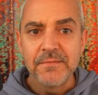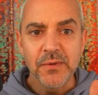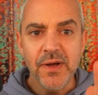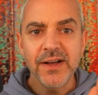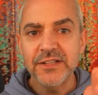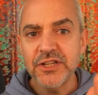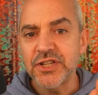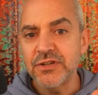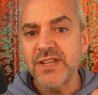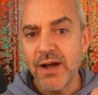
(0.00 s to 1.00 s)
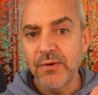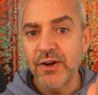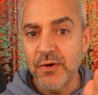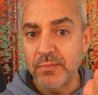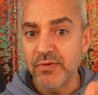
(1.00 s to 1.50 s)
but we all get to choose how we're
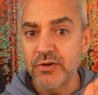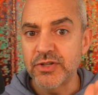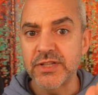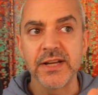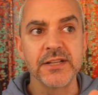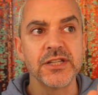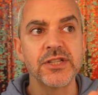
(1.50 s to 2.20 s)
going to approach things.